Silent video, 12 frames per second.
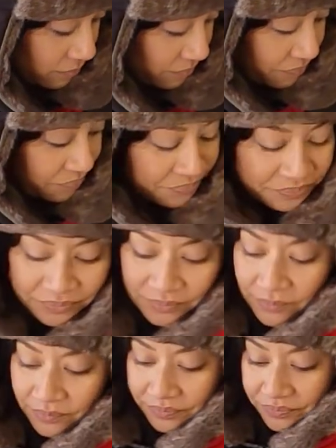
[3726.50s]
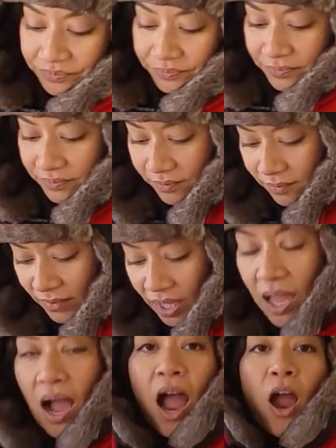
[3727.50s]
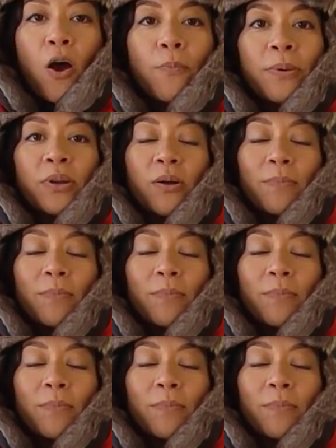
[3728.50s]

Love it. Love it. Wow. I